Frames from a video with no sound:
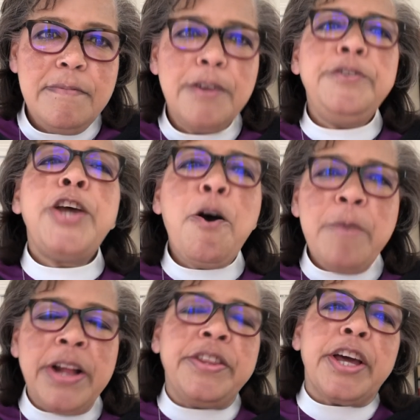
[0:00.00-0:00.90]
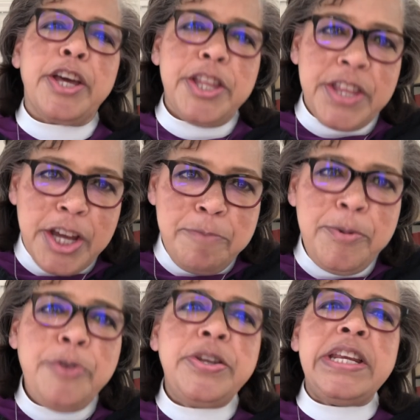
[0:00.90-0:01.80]
knowing that the
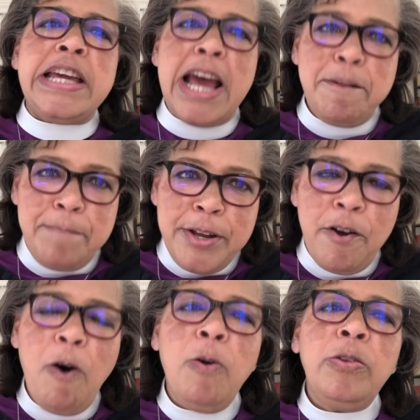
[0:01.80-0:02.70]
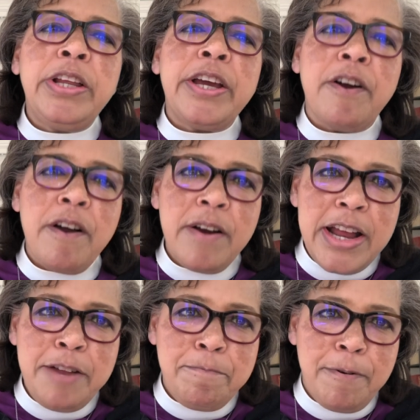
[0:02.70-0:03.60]
community had been holding her
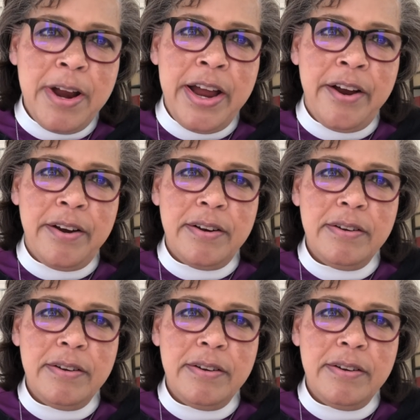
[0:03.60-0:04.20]
in prayer.